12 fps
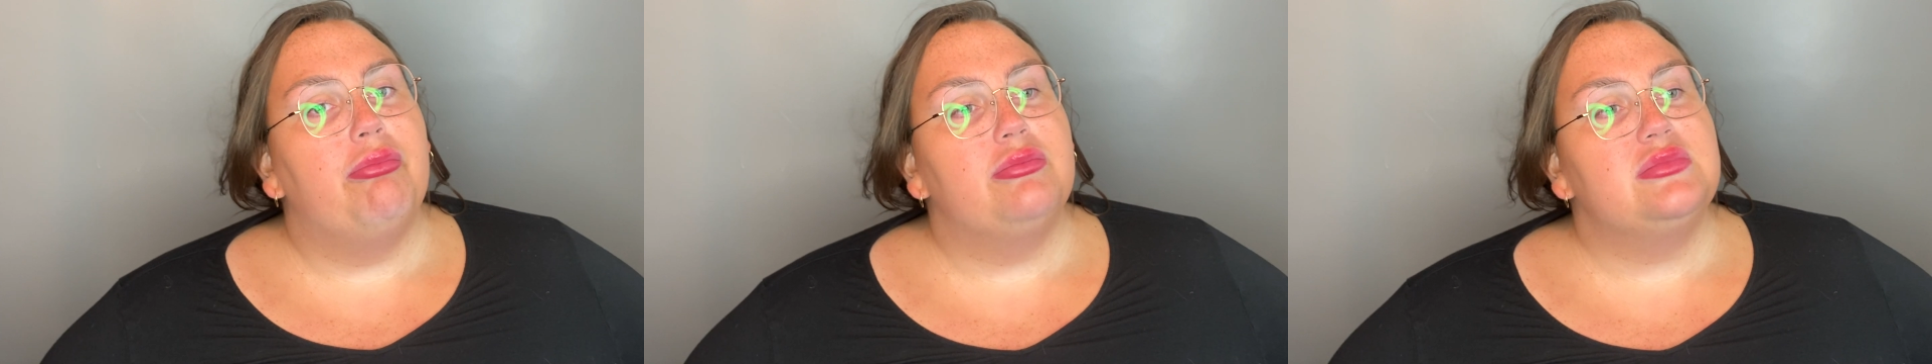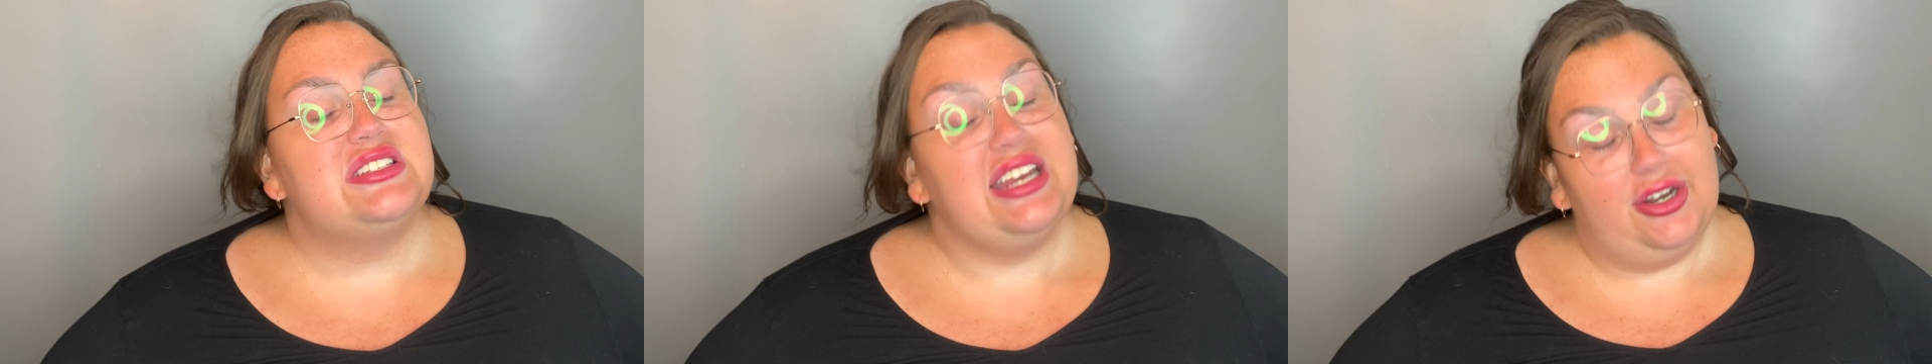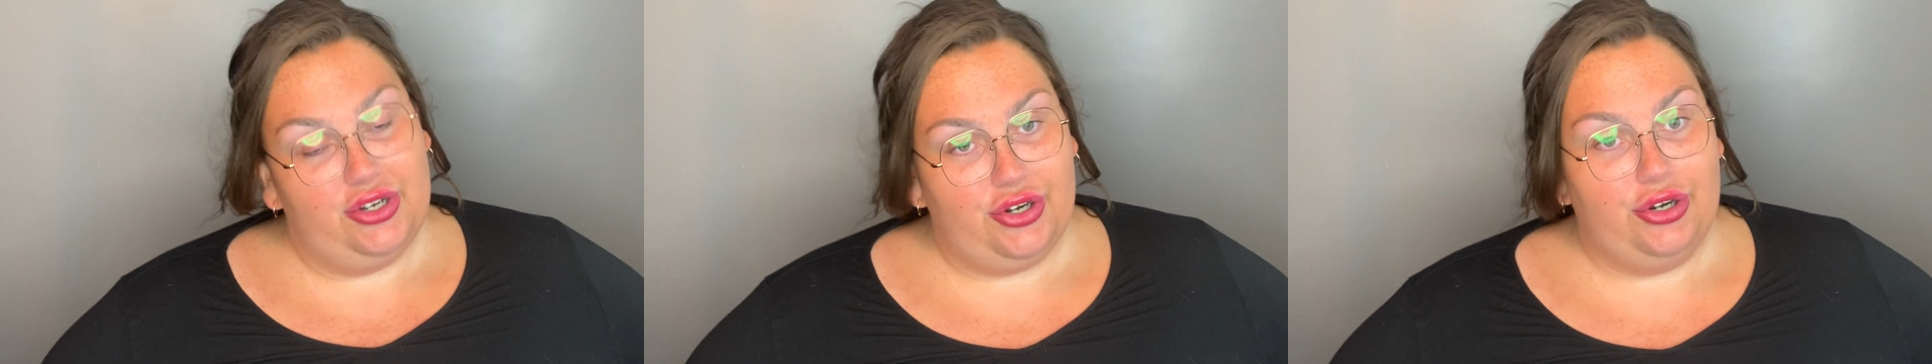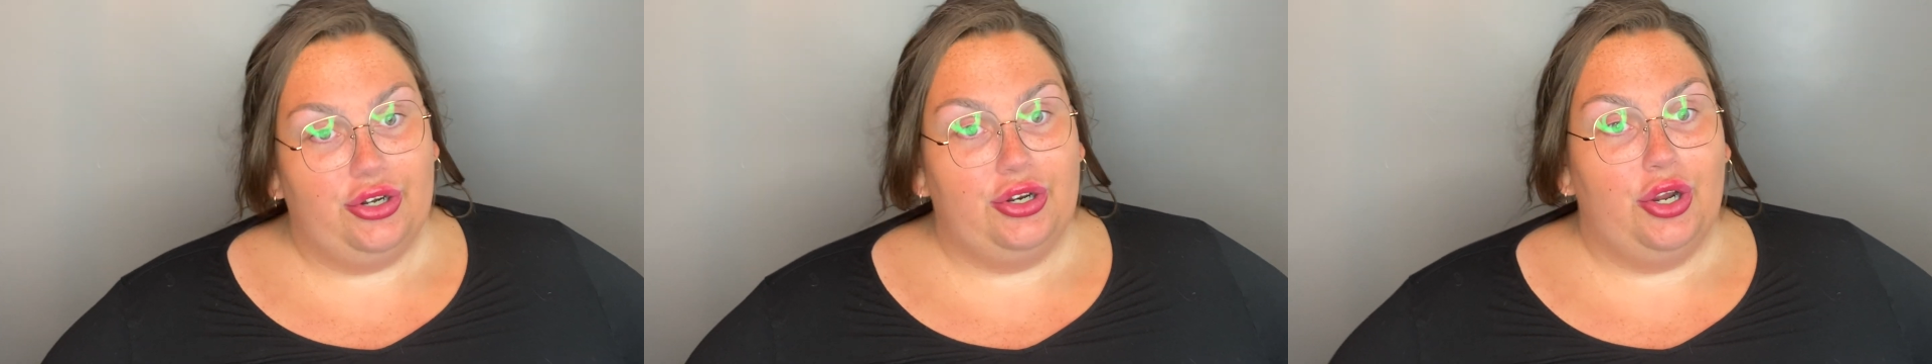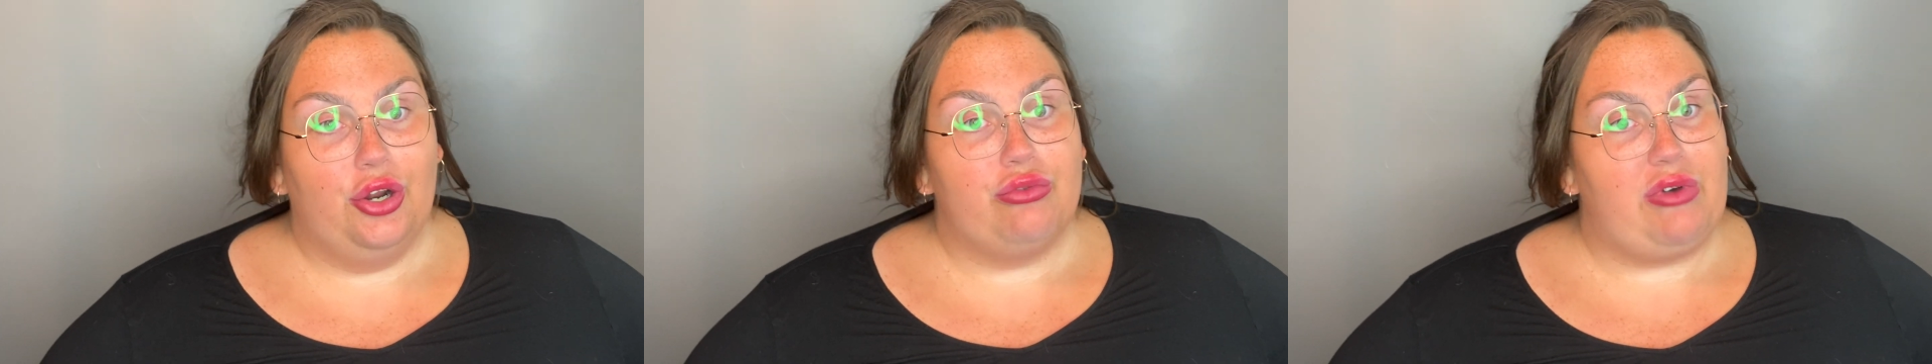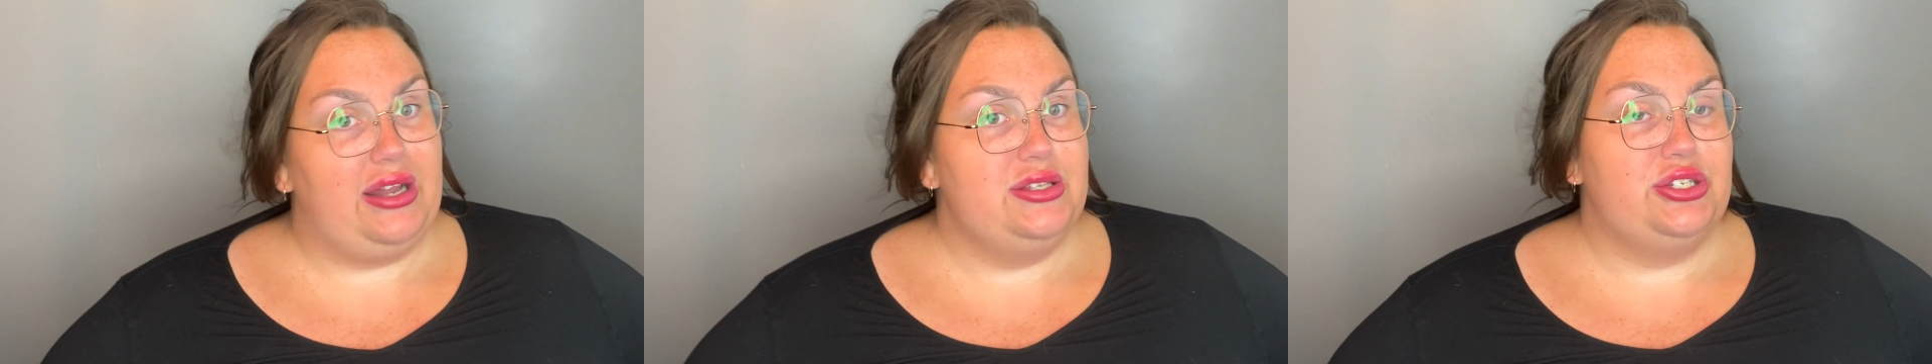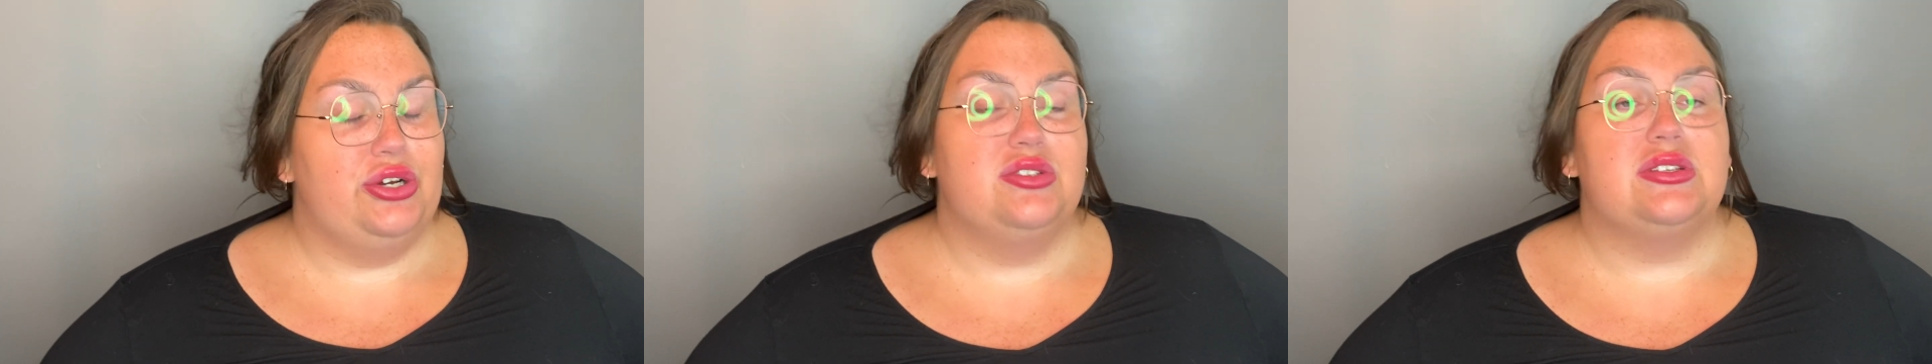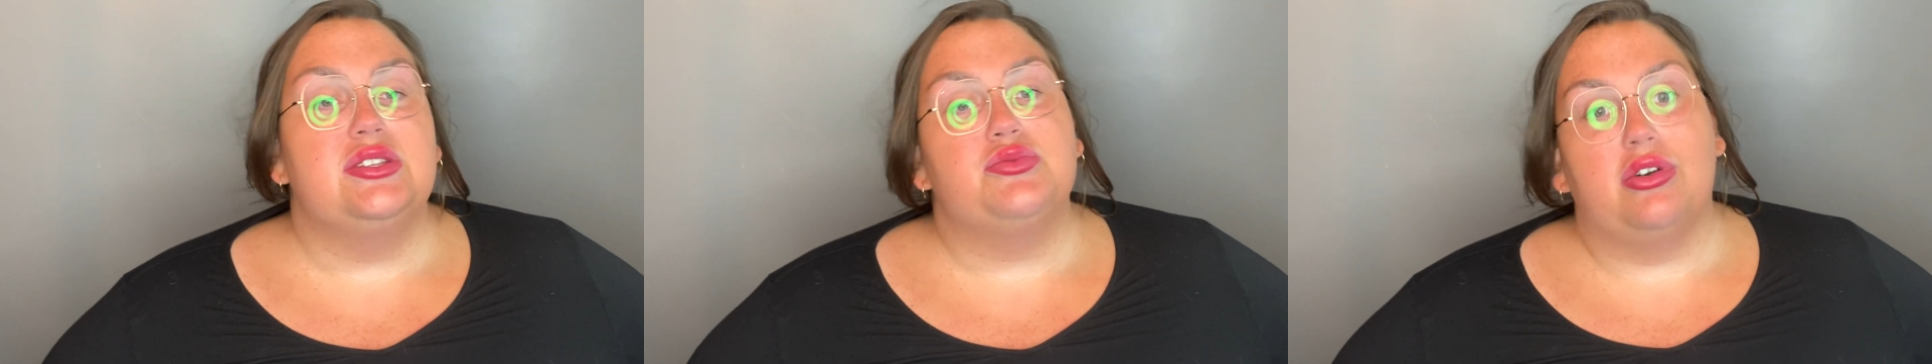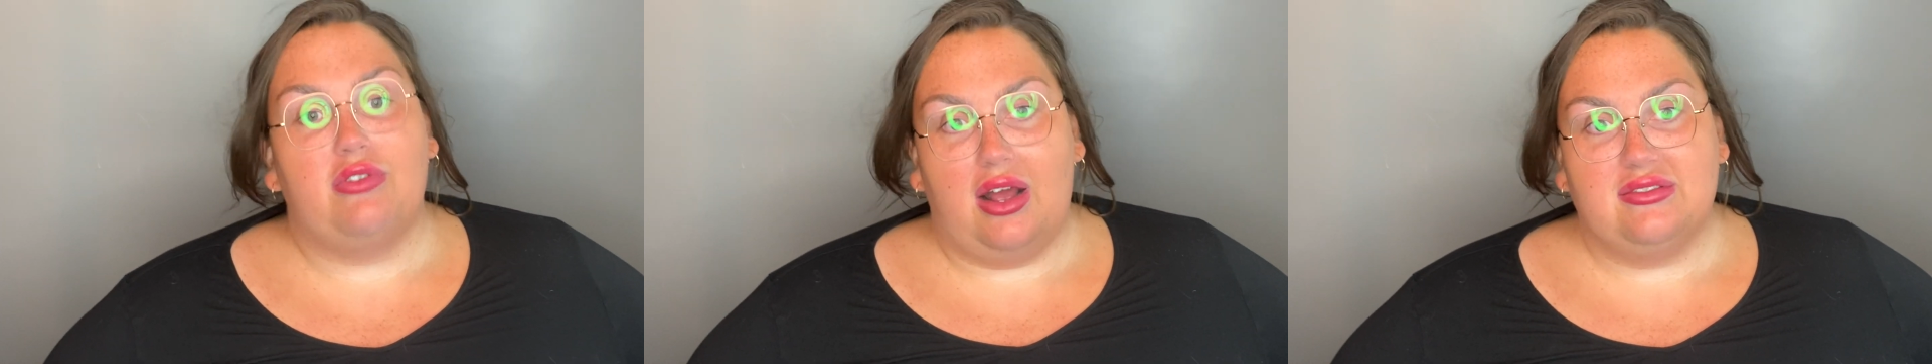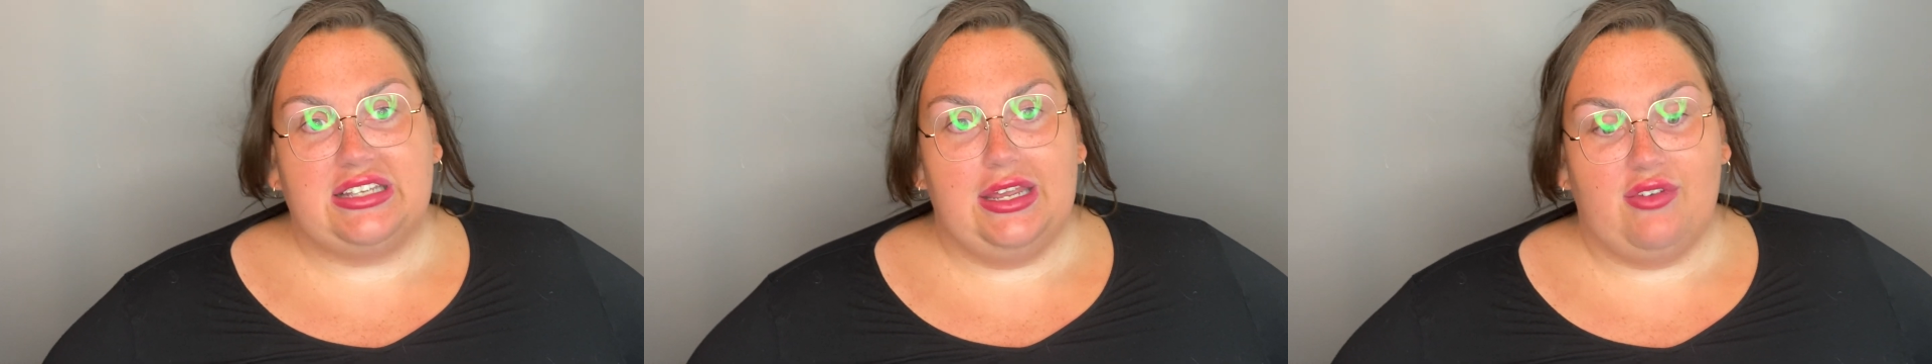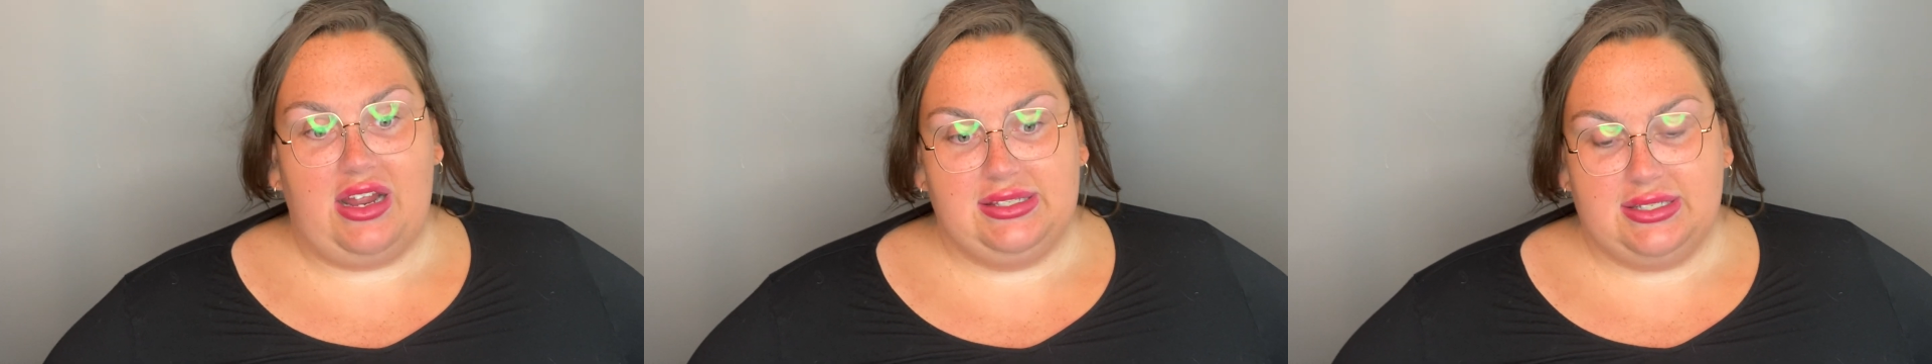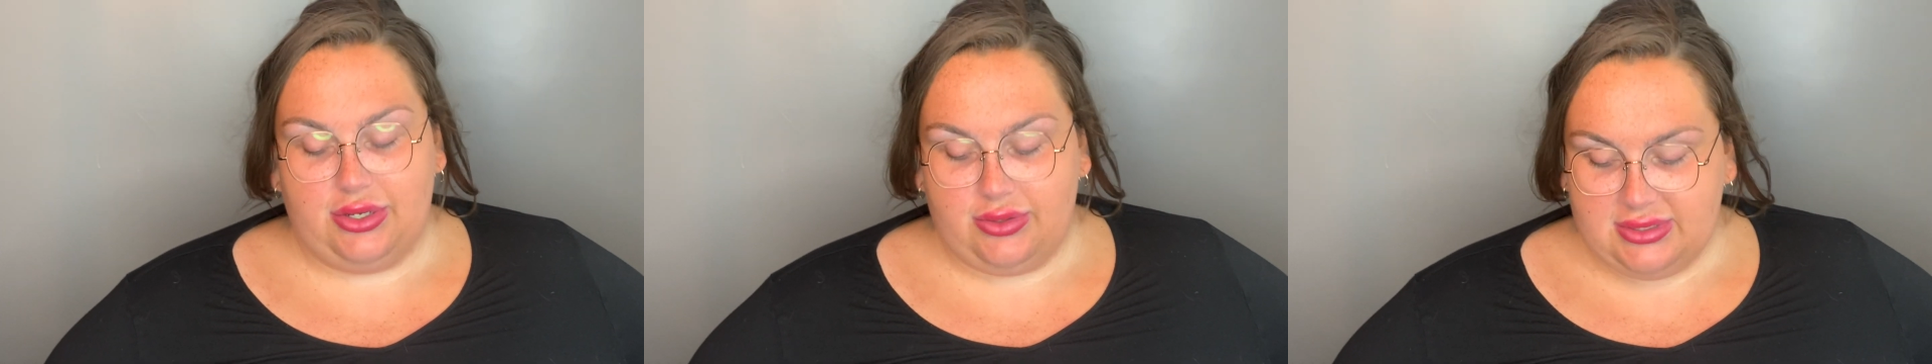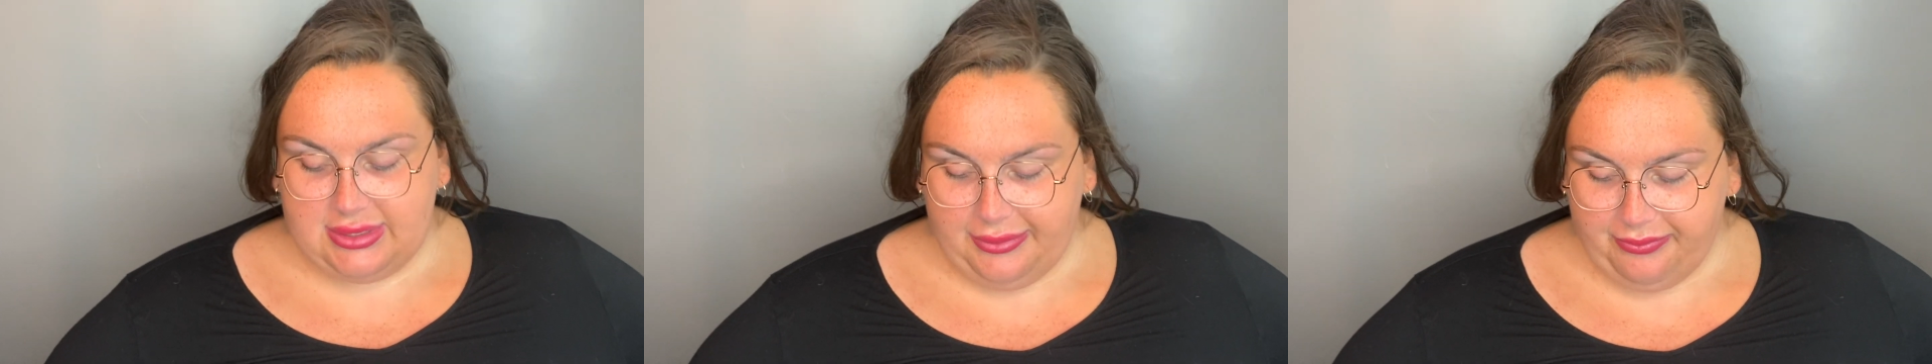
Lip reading: standard rhinestones and Swarovski rhinestones.